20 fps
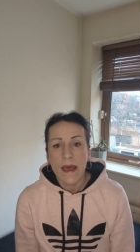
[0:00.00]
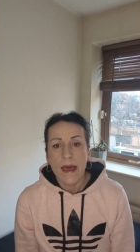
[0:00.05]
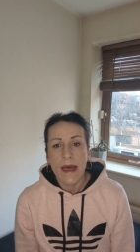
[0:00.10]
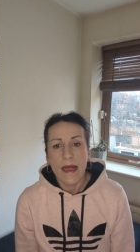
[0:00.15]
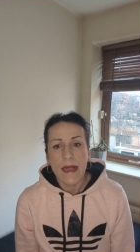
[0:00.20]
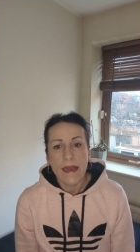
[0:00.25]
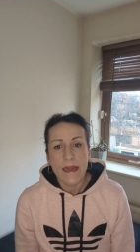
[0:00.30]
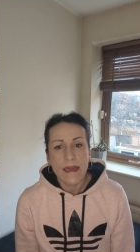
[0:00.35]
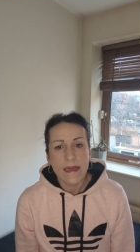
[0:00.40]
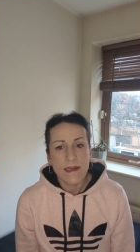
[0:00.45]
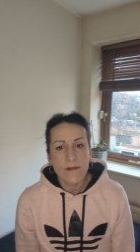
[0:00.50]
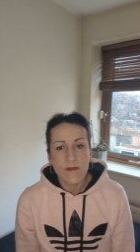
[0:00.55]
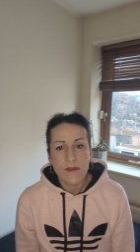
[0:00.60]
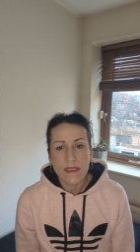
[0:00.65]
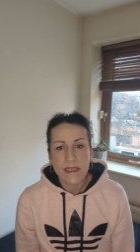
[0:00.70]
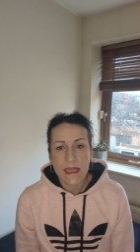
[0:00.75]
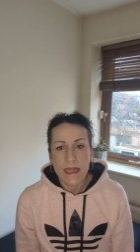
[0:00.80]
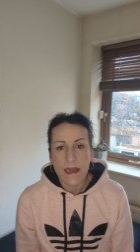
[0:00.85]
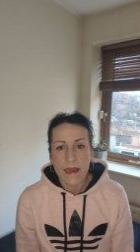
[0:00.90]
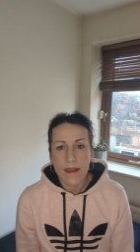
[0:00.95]
and it
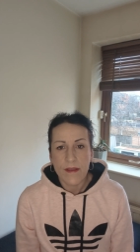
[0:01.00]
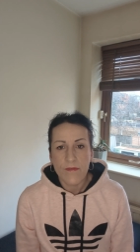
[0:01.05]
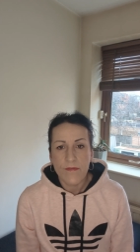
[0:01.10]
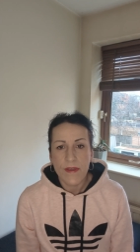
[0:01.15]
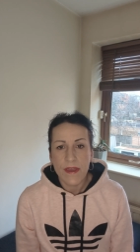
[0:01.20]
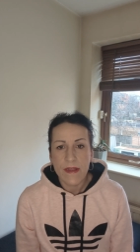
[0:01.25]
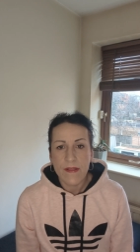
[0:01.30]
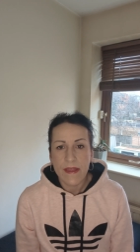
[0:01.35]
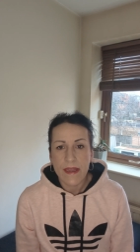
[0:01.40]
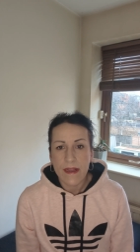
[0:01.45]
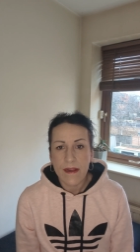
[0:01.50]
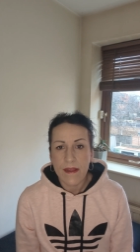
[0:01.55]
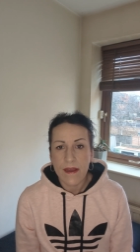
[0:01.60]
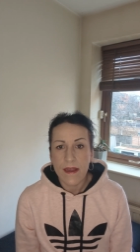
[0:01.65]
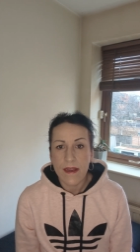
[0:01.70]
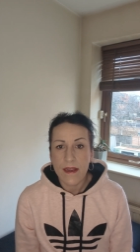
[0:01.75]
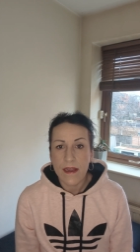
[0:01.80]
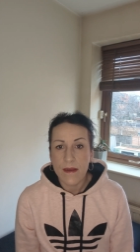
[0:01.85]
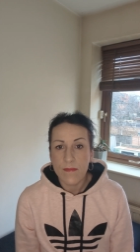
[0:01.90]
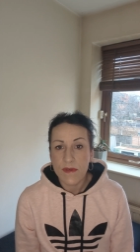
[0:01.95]
was like feeling
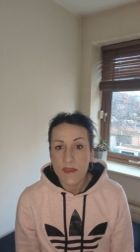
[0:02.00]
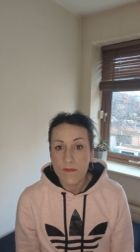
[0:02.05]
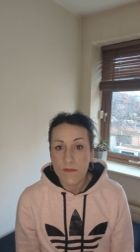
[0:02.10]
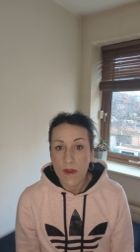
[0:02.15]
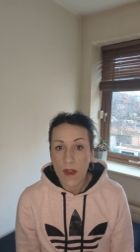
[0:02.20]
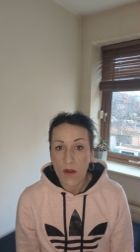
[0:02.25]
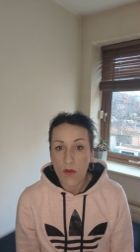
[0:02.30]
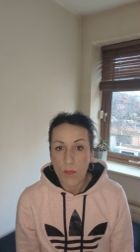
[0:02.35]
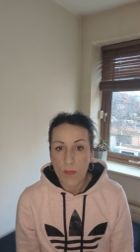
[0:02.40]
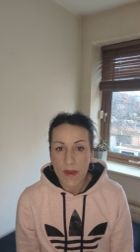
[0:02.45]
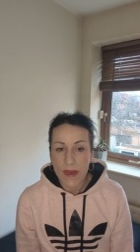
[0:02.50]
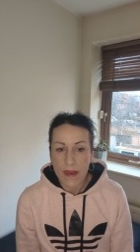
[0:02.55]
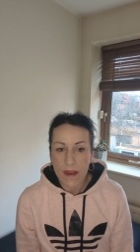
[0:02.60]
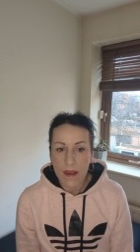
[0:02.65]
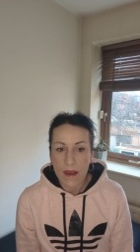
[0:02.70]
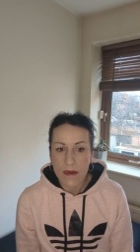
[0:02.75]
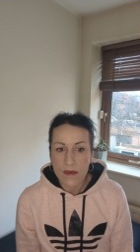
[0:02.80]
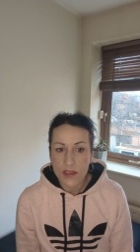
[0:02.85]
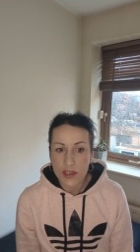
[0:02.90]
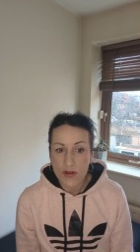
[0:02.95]
like i'm developing
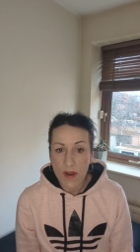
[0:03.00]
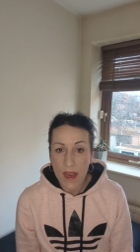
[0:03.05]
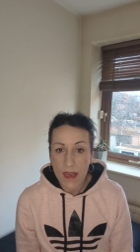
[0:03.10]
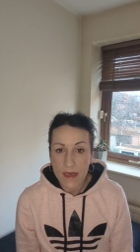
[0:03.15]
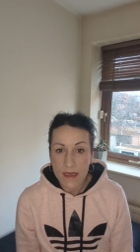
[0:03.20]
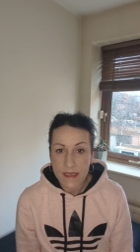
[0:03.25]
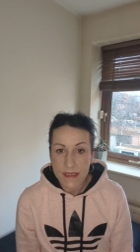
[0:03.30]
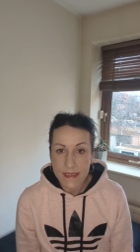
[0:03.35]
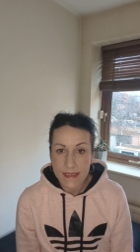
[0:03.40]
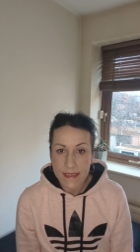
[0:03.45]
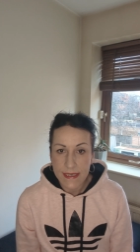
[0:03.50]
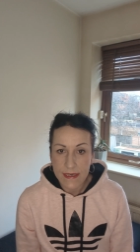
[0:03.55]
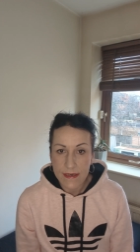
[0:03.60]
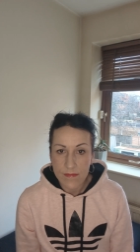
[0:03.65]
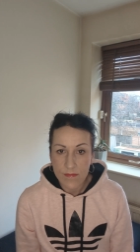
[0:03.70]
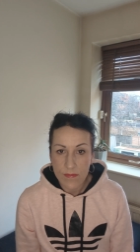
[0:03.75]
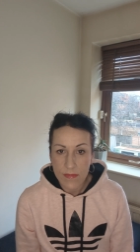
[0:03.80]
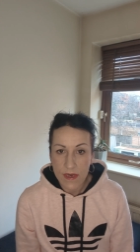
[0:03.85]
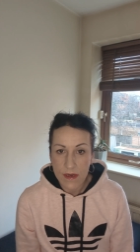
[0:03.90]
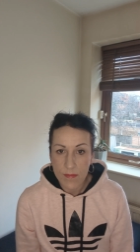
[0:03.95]
arthritis
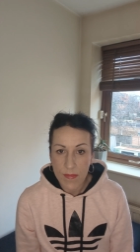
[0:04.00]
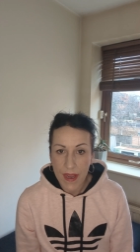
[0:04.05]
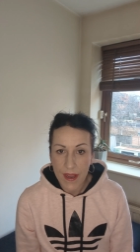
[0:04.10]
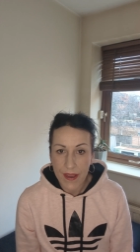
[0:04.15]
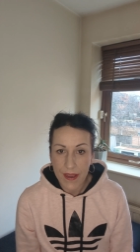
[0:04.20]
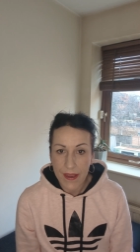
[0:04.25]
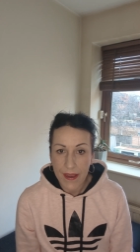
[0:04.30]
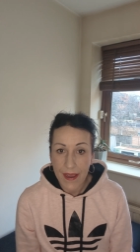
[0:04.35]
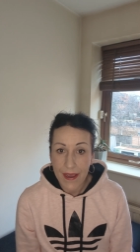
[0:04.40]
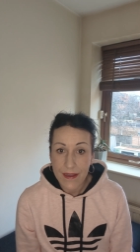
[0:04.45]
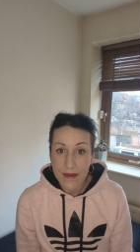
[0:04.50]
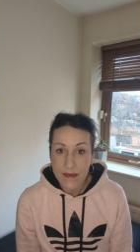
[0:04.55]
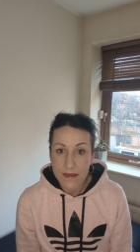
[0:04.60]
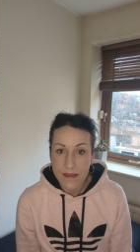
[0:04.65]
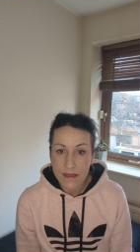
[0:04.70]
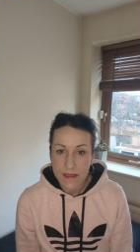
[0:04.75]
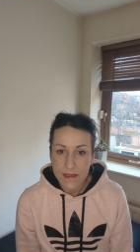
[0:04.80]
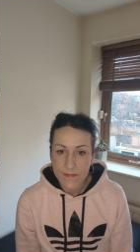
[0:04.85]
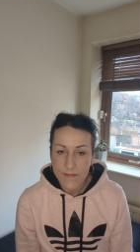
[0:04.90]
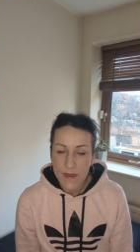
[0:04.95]
in in my
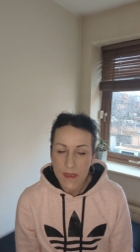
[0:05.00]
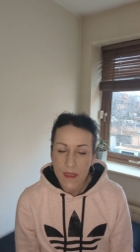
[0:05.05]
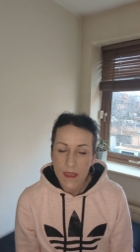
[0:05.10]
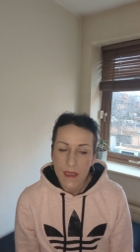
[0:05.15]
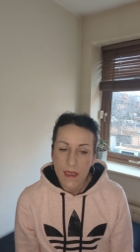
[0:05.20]
hands